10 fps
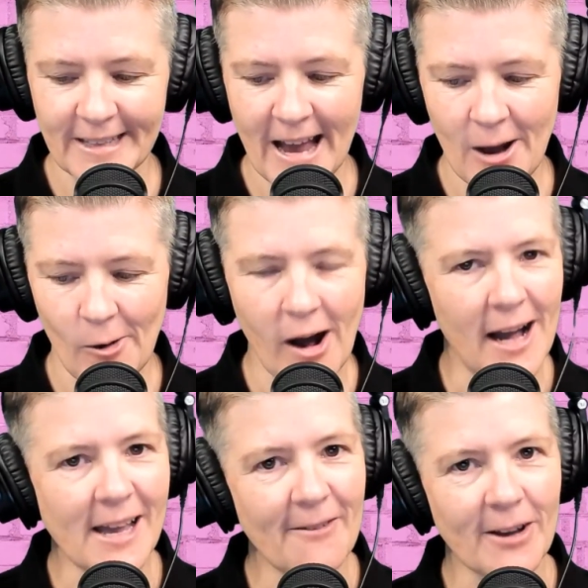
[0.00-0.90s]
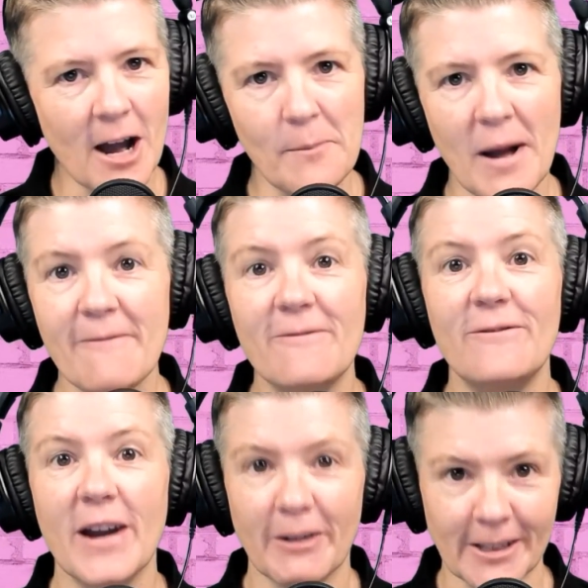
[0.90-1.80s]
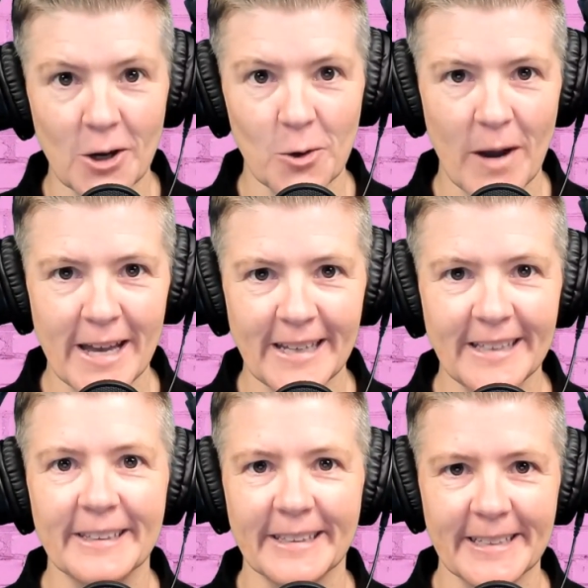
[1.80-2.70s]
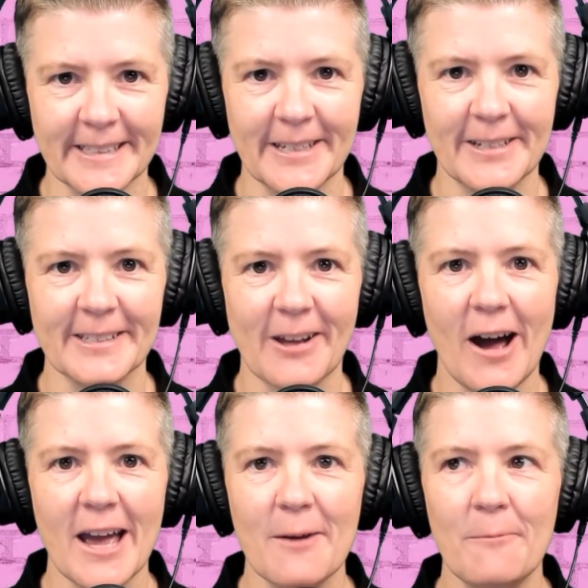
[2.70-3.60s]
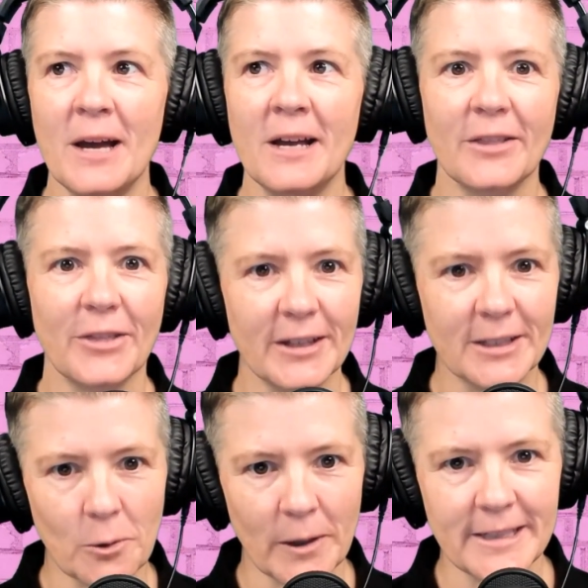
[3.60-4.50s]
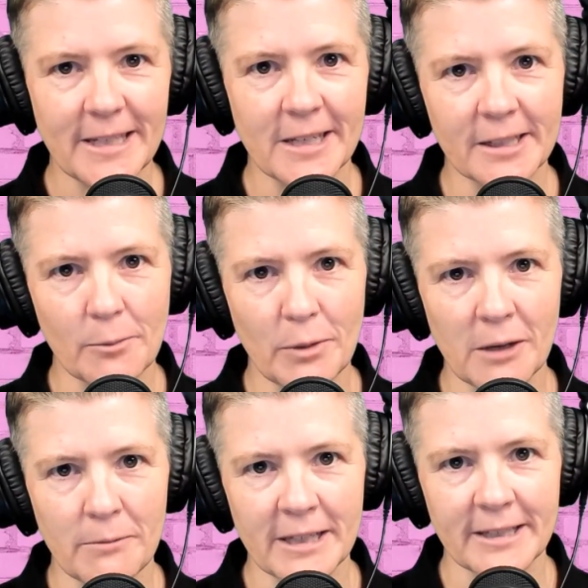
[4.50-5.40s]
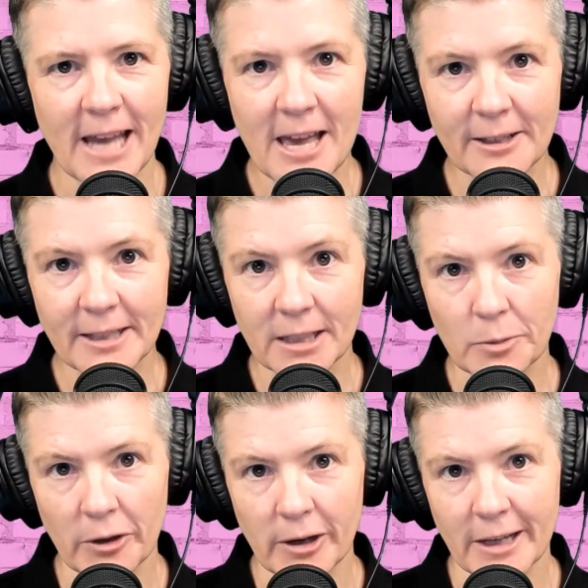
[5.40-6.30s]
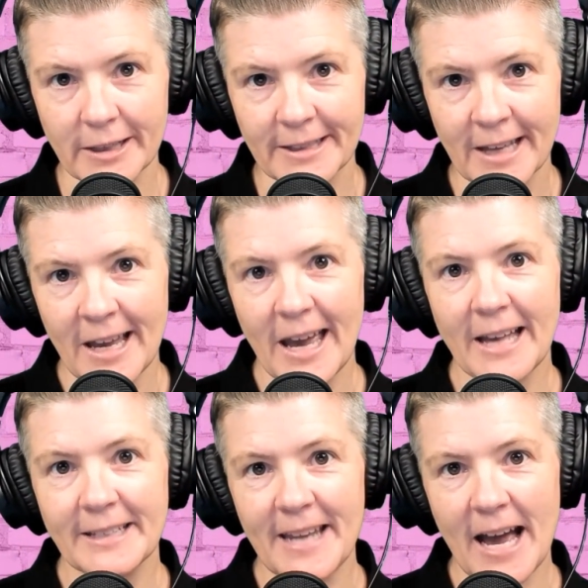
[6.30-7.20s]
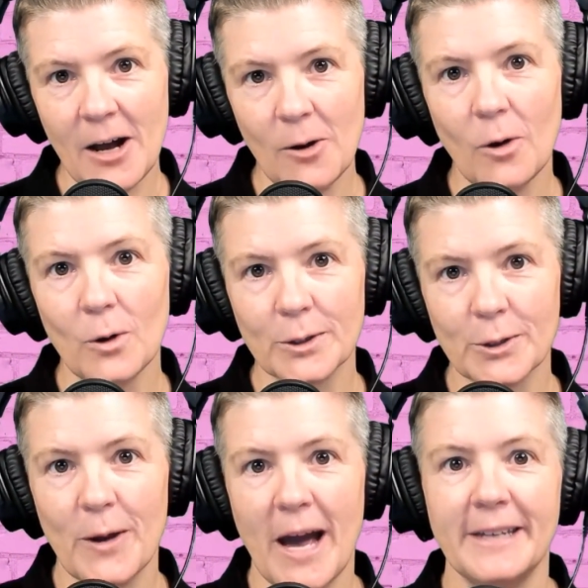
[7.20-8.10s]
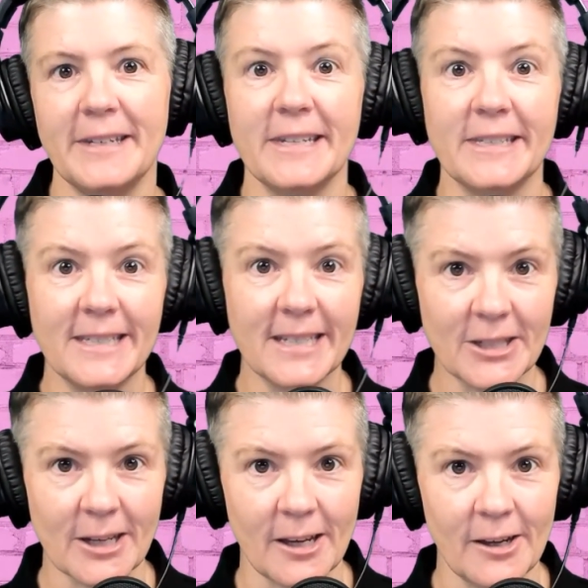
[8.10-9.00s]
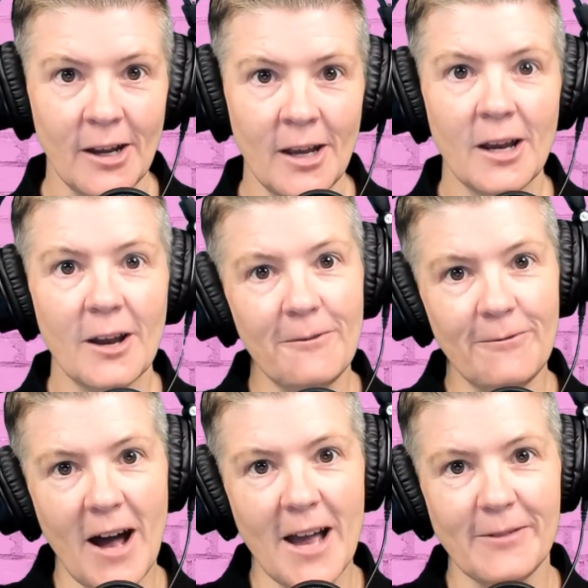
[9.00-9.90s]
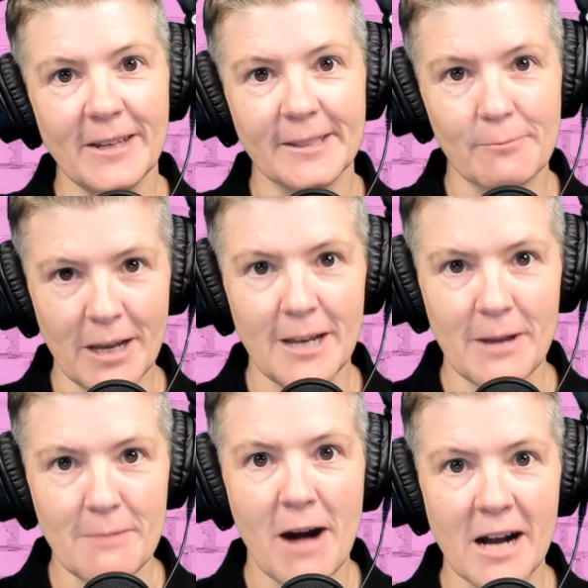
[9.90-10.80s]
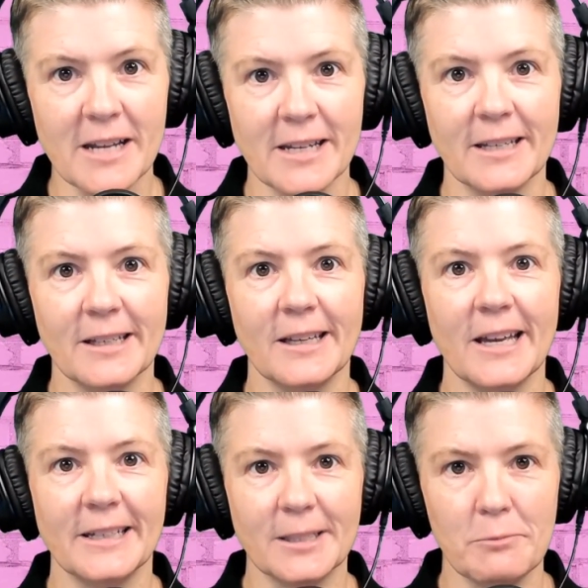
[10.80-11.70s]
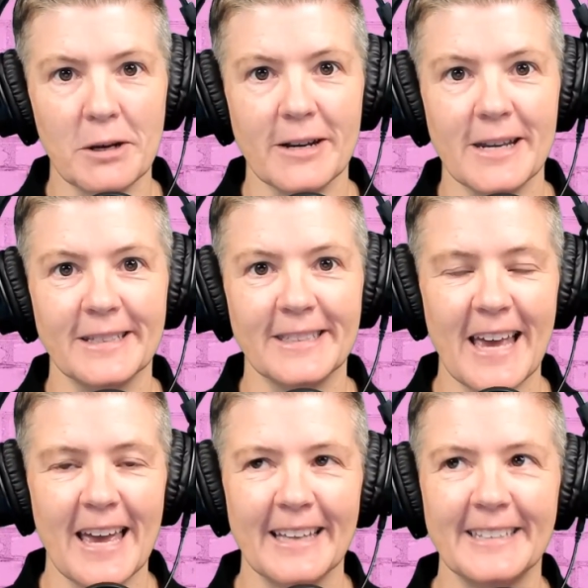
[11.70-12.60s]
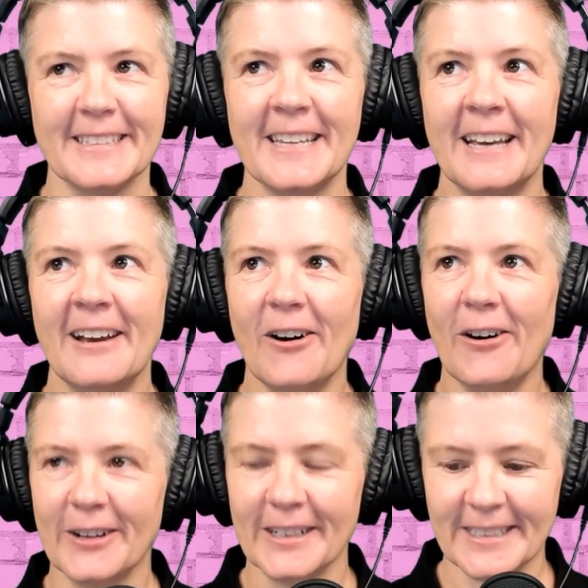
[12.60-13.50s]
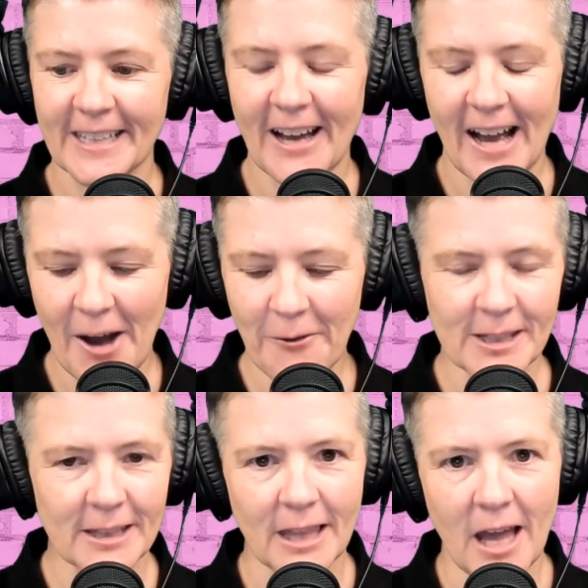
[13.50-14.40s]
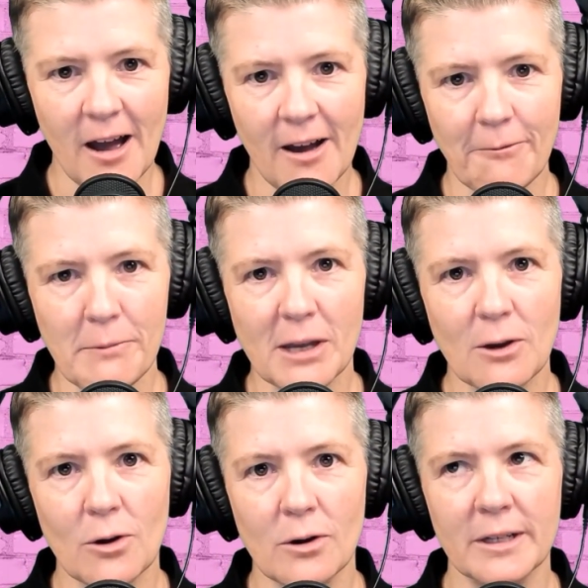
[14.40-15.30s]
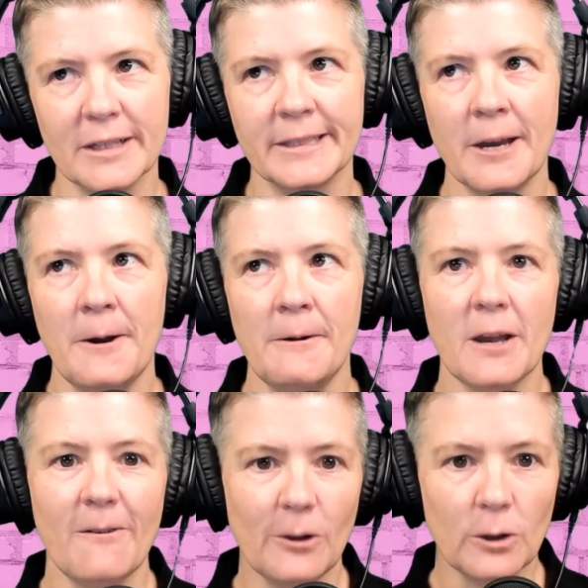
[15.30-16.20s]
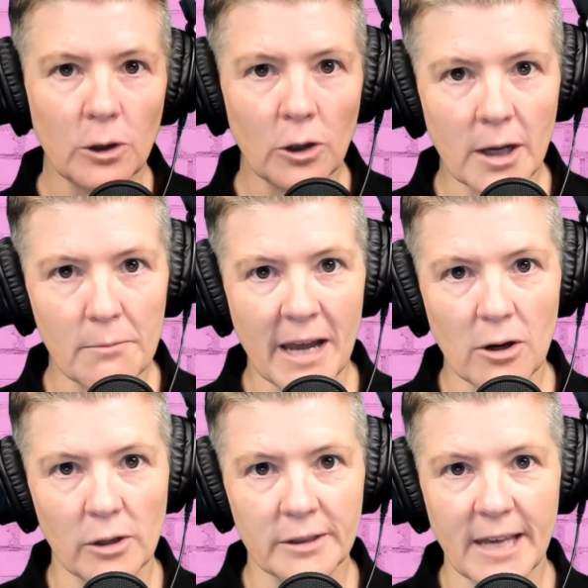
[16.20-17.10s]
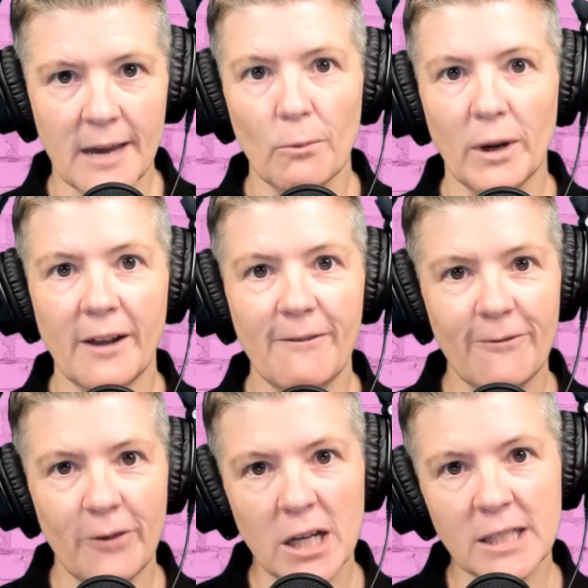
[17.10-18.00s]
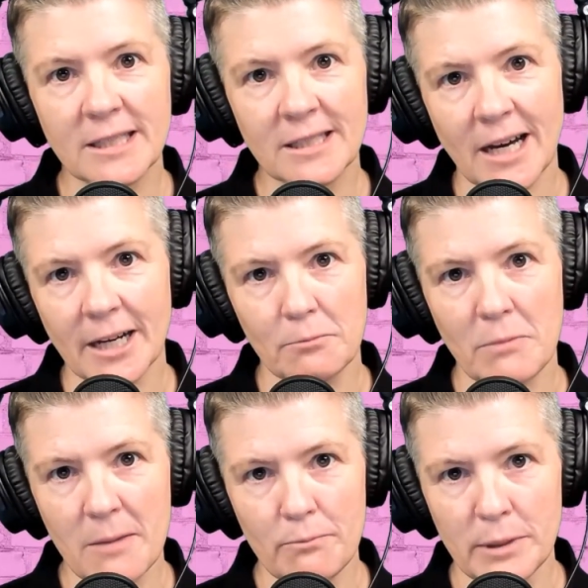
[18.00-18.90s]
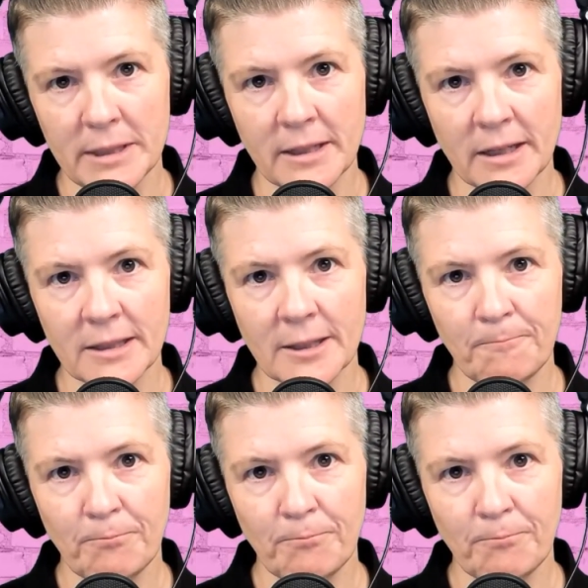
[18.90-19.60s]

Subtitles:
Now, I have come a very long way, listeners. I am the 20 years of B2B sales experience has now also had an addition of 5 years of B2B marketing experience. And honestly, I have to laugh because If you look at my content when I first started my business,